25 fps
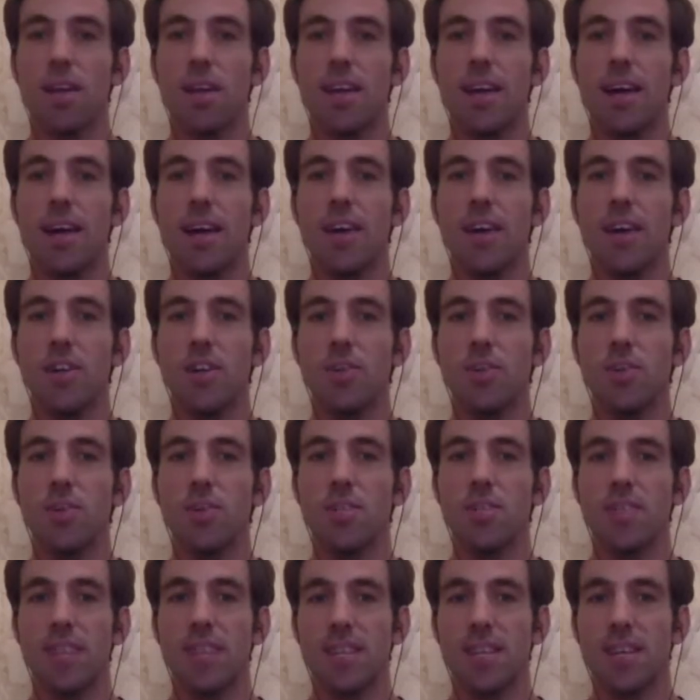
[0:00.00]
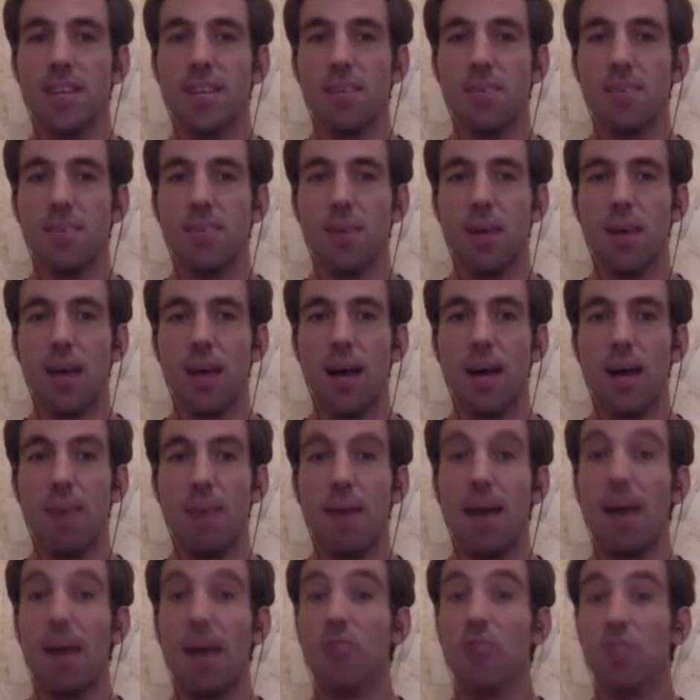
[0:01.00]
Undo was set up
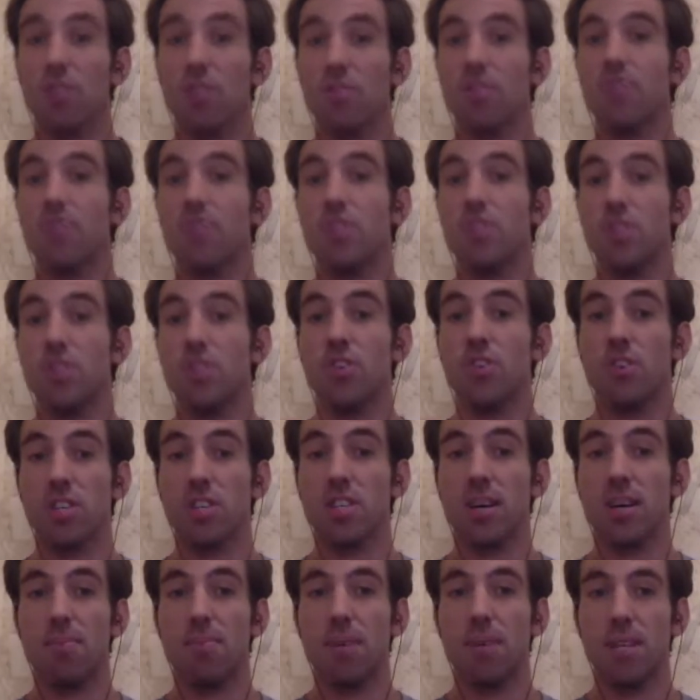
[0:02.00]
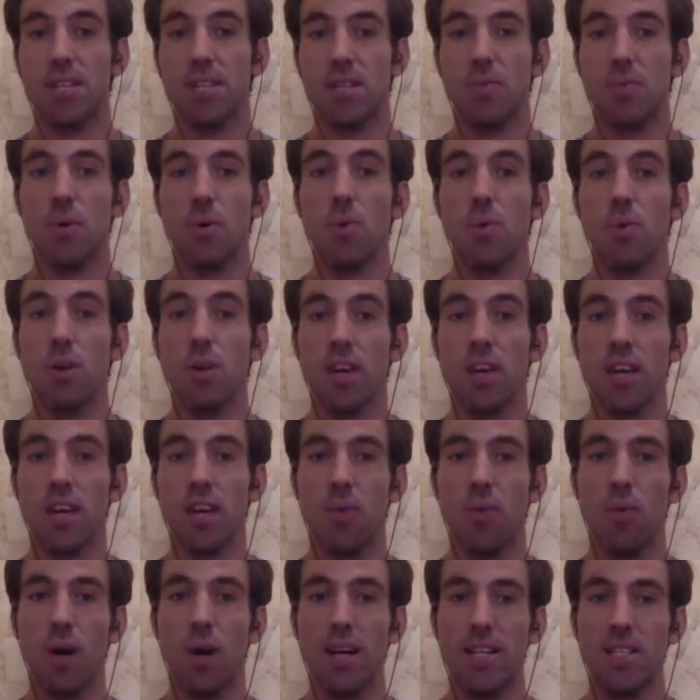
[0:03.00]
out of the Future Forest companies. We were looking
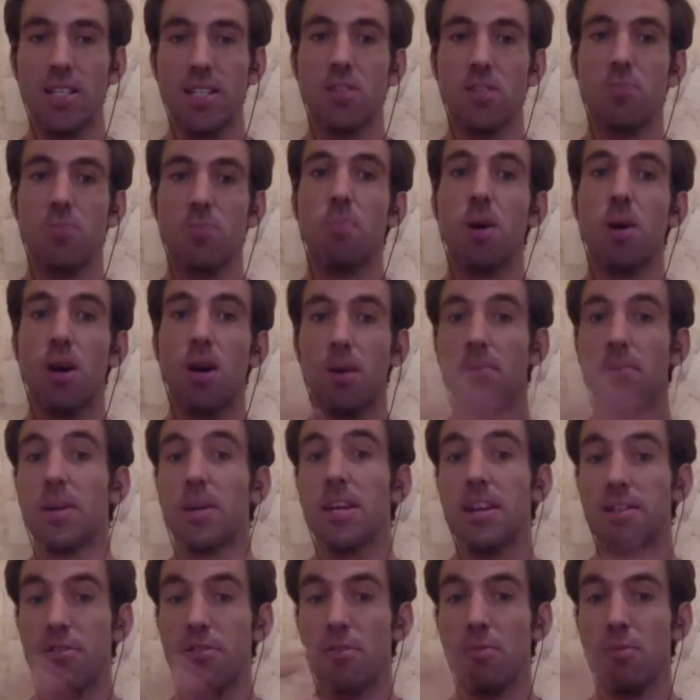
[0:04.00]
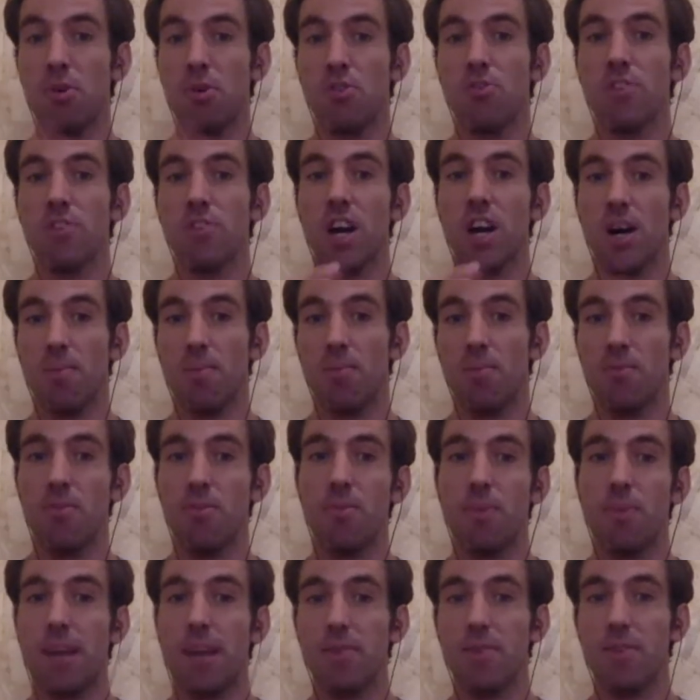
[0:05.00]
at ways to permanently remove carbon
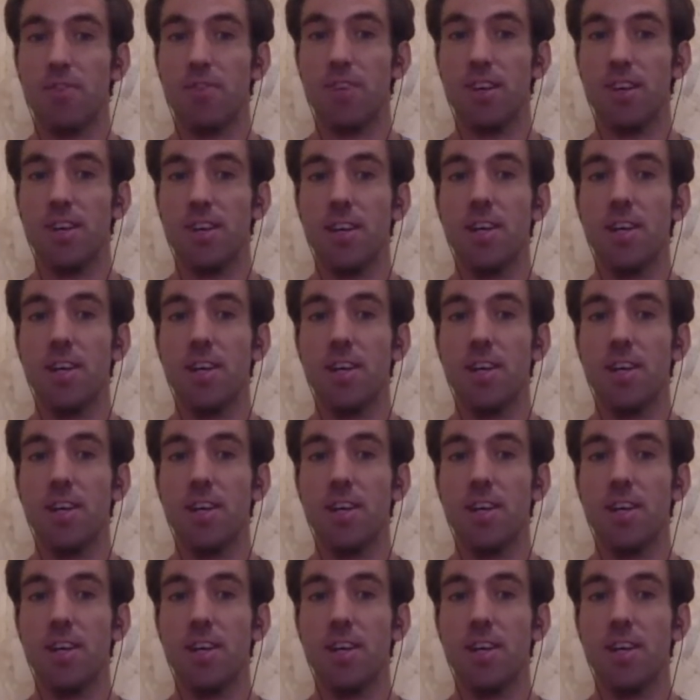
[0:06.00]
from the atmosphere.